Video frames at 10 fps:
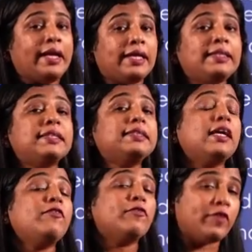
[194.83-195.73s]
It is
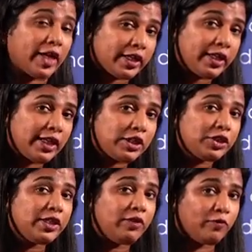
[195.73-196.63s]
that
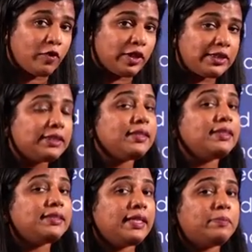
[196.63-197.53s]
variation in voice
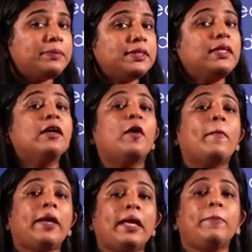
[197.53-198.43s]
that helps
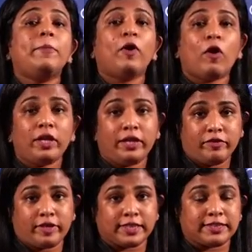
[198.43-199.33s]
keep you all
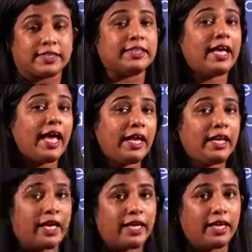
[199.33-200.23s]
interested
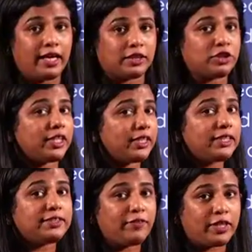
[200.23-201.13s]
and engaged in
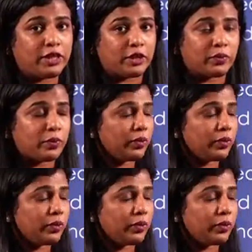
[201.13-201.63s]
this video.